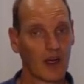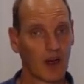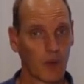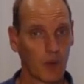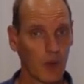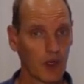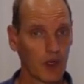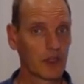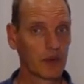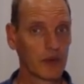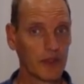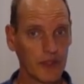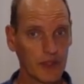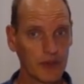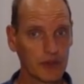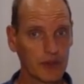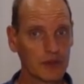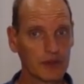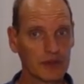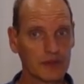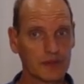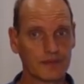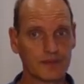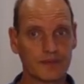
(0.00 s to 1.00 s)
What
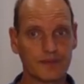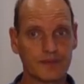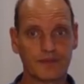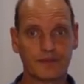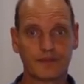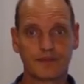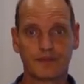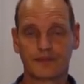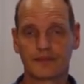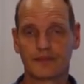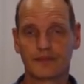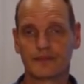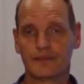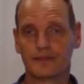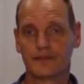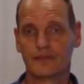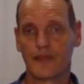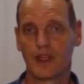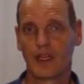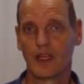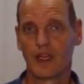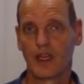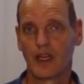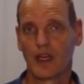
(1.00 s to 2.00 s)
do?
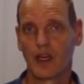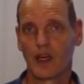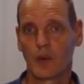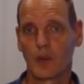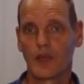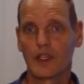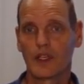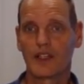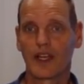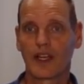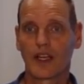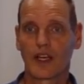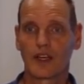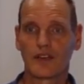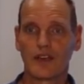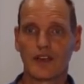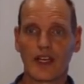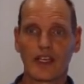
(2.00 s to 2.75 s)
We take a